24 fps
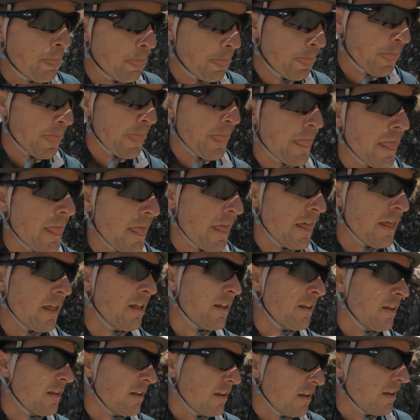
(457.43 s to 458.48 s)
Because
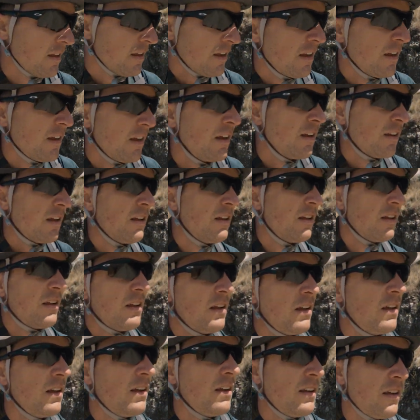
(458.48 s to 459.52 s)

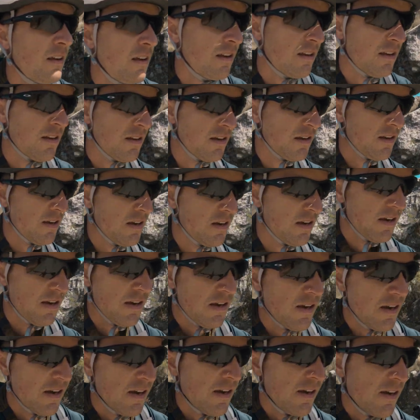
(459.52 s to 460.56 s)
younger people
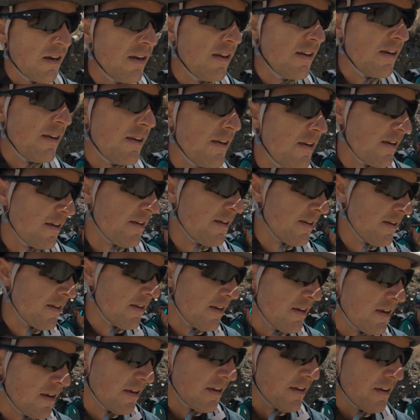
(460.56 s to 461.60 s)
likes more
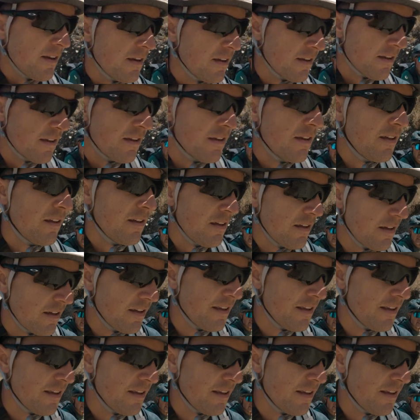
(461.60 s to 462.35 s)
descent,